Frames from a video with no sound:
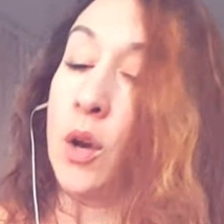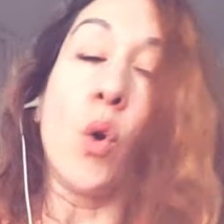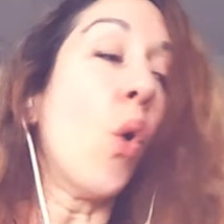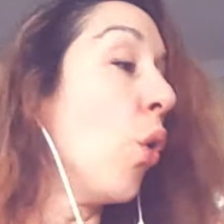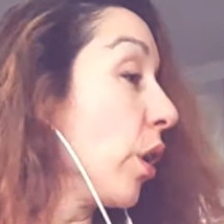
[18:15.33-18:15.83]

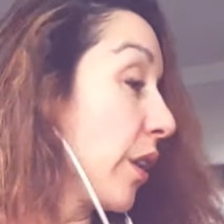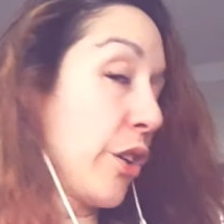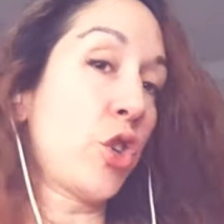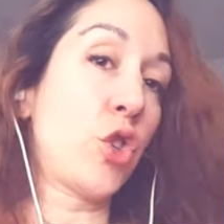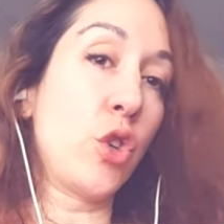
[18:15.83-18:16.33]
All of the
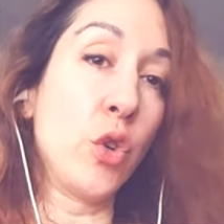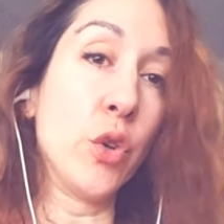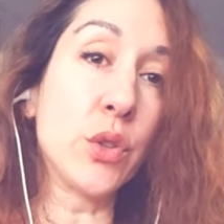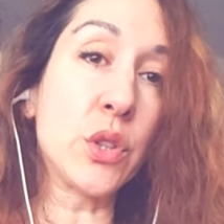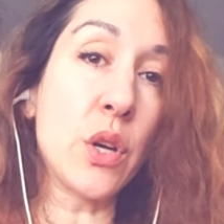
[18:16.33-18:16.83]

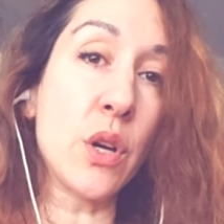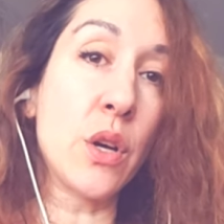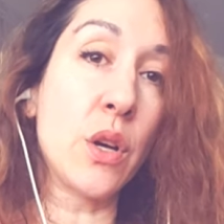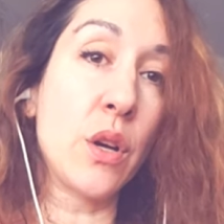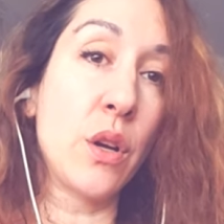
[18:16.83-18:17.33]
shoes,
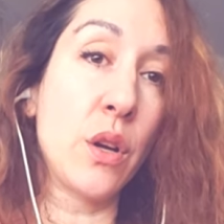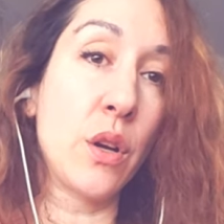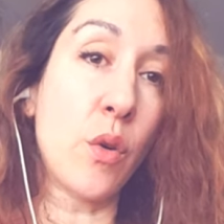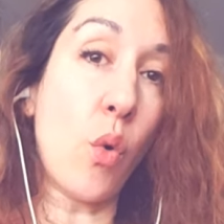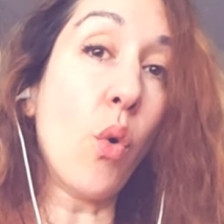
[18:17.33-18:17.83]

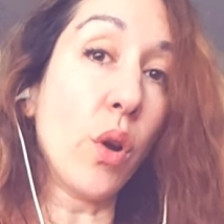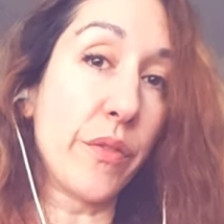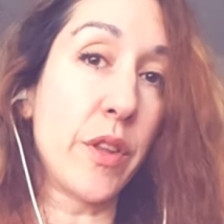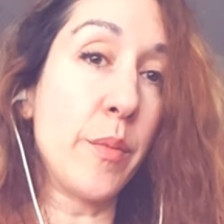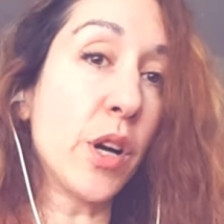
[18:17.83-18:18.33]
all
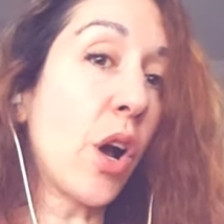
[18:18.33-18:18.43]
of them are